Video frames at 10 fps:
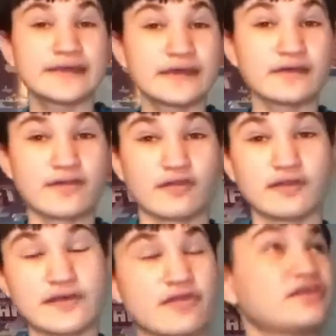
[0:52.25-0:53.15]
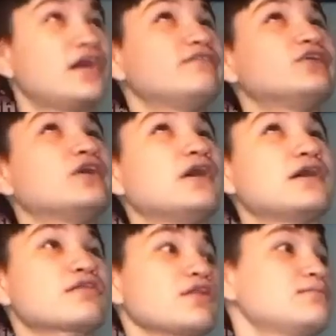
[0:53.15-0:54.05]
Here is a list of
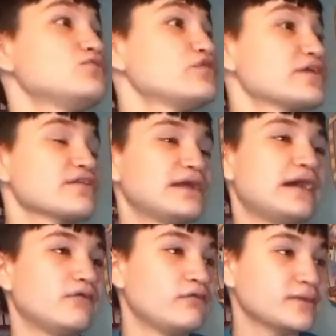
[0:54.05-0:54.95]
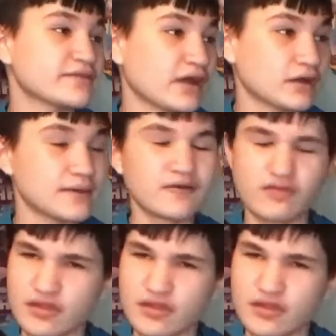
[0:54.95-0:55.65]
uh, some movies that I will be talking about.